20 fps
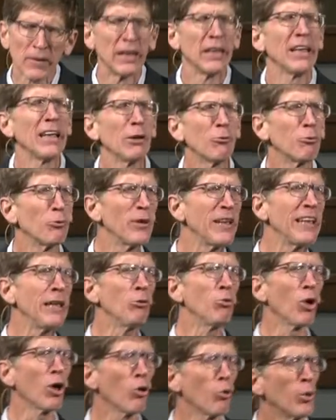If we
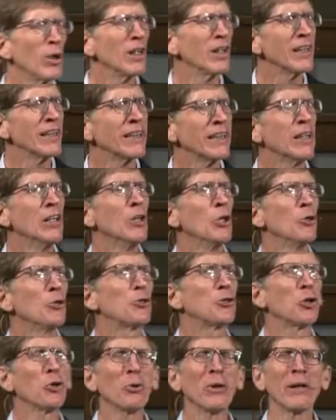were willing
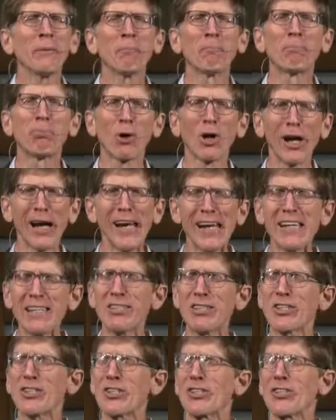to
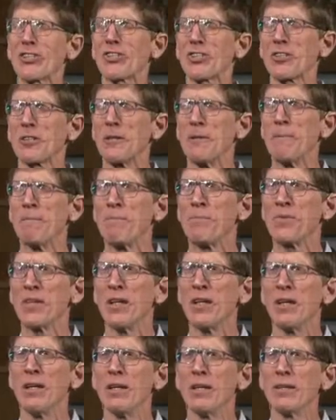embrace
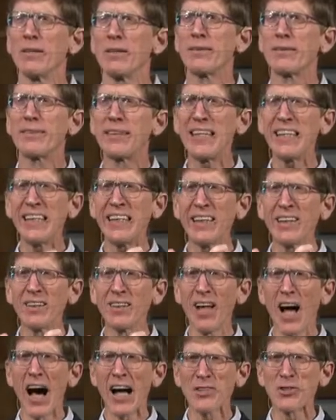
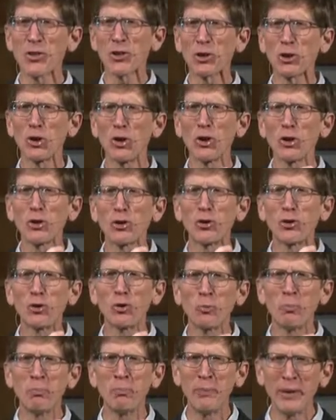theological
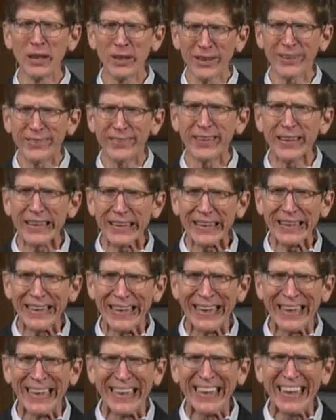humility
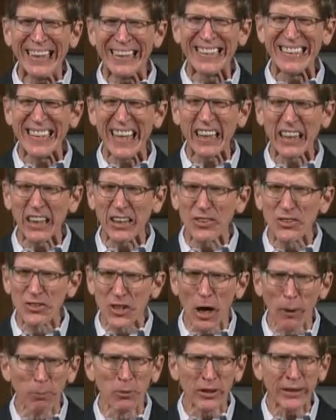instead of
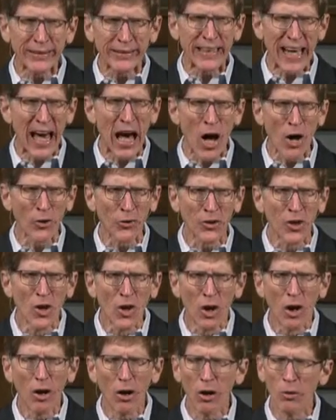doubling down
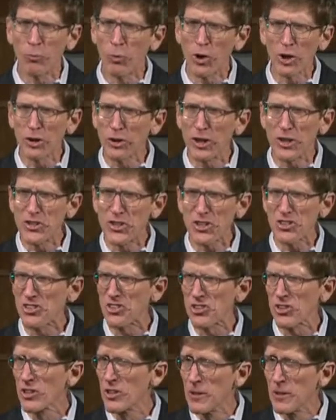on religious